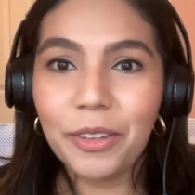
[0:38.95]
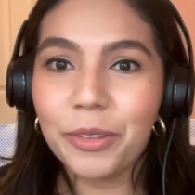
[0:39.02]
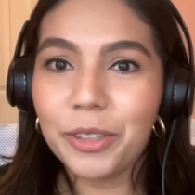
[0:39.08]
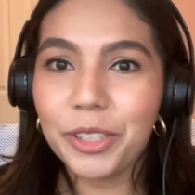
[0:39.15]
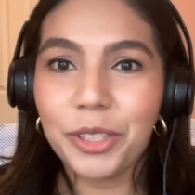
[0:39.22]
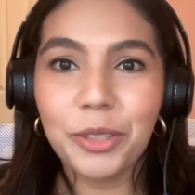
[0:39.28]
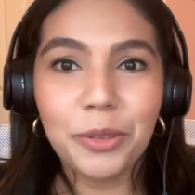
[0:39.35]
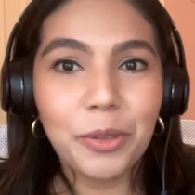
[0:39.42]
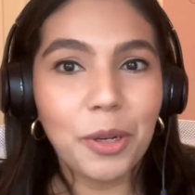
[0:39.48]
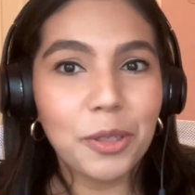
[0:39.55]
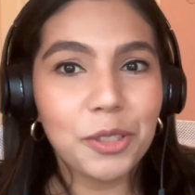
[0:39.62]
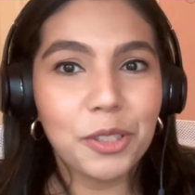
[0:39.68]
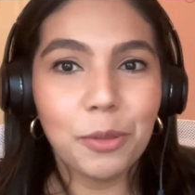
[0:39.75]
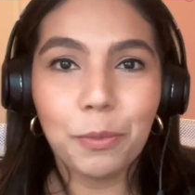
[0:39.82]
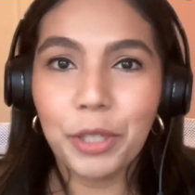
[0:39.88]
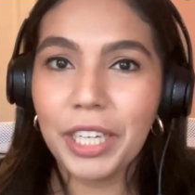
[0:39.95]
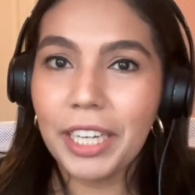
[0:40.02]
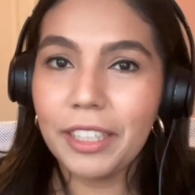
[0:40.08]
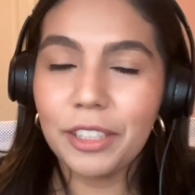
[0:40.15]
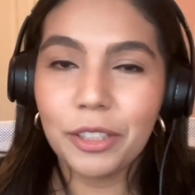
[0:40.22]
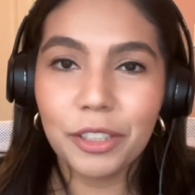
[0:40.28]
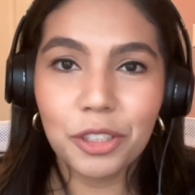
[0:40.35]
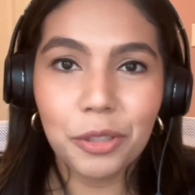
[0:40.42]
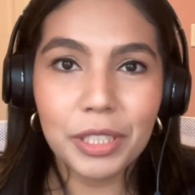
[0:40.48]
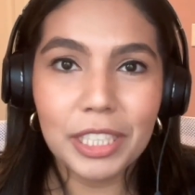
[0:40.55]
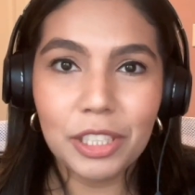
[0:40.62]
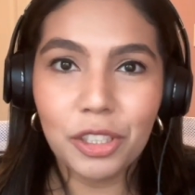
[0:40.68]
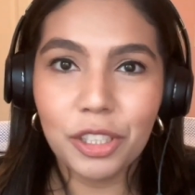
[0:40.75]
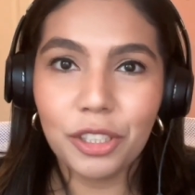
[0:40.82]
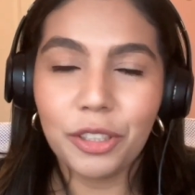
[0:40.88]
or you also bring in your
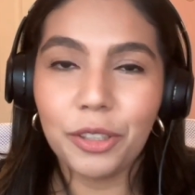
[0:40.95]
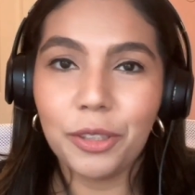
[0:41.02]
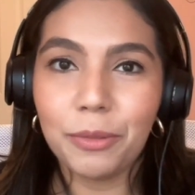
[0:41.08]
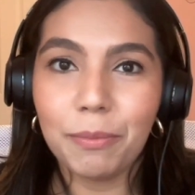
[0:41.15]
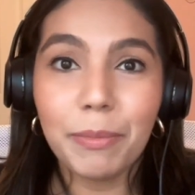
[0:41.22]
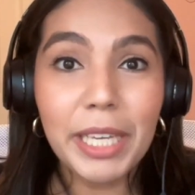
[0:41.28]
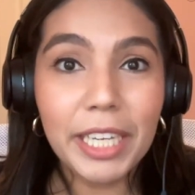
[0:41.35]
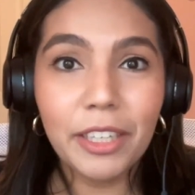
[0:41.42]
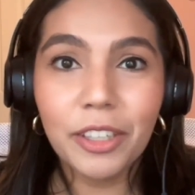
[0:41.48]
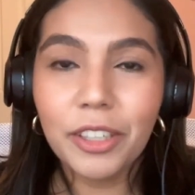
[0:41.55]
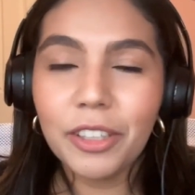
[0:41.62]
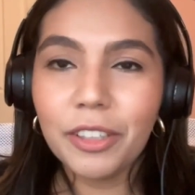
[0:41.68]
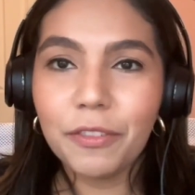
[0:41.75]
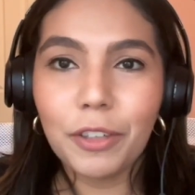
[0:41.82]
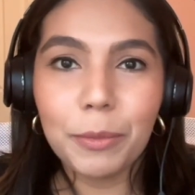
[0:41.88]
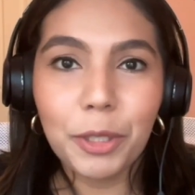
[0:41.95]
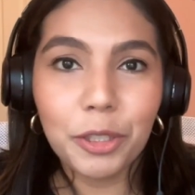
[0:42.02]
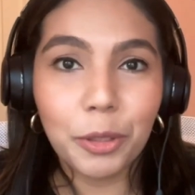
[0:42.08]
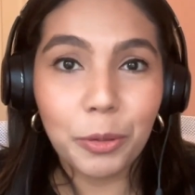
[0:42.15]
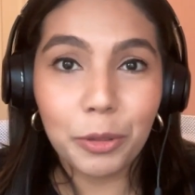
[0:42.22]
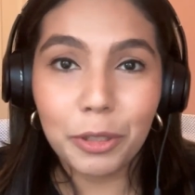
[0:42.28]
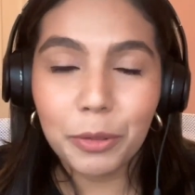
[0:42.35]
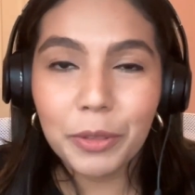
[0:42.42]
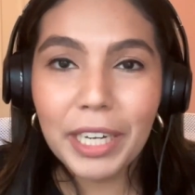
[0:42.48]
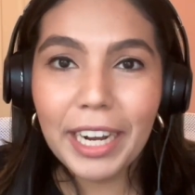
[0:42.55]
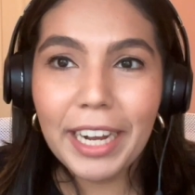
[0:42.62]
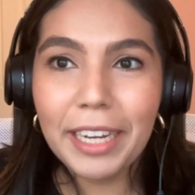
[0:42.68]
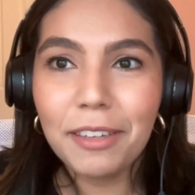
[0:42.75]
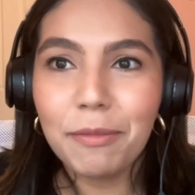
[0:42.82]
traditional meal from your cultura.